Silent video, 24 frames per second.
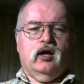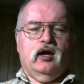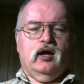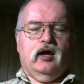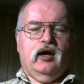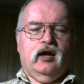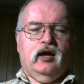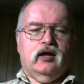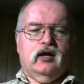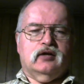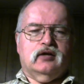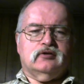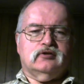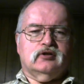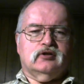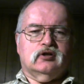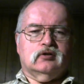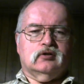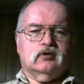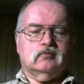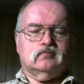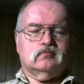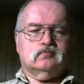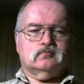And
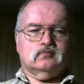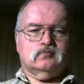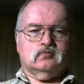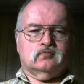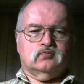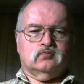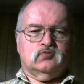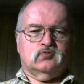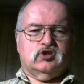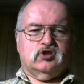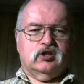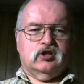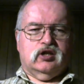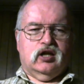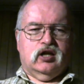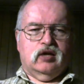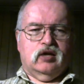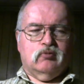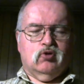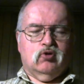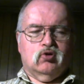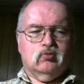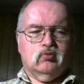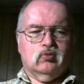she
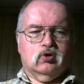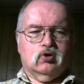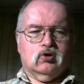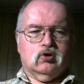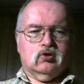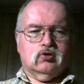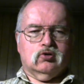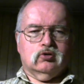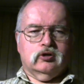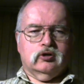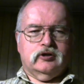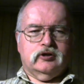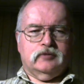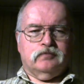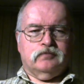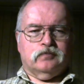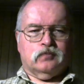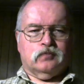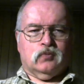came home early,